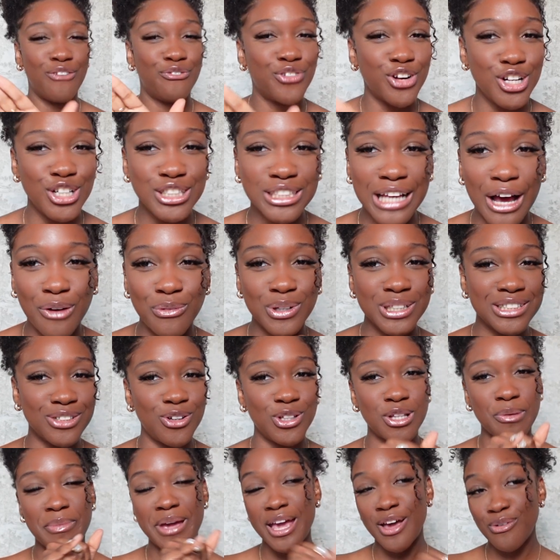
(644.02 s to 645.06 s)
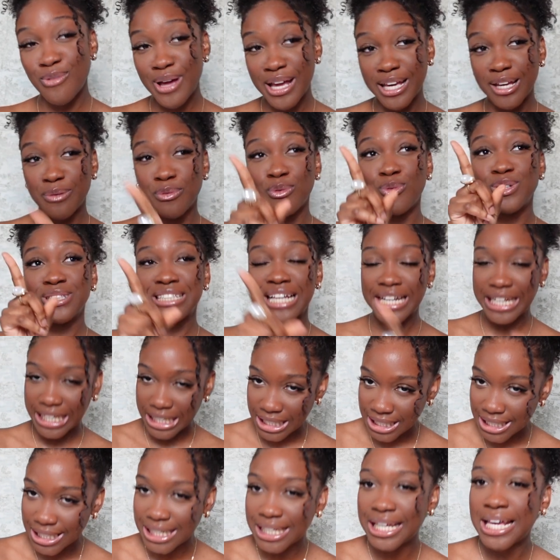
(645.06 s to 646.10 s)
first I wasn't on the bandwagon, but once I
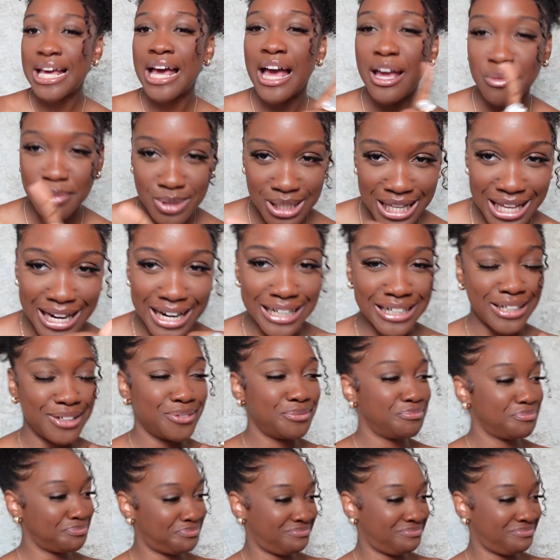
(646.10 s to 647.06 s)
did, I'm glad I did.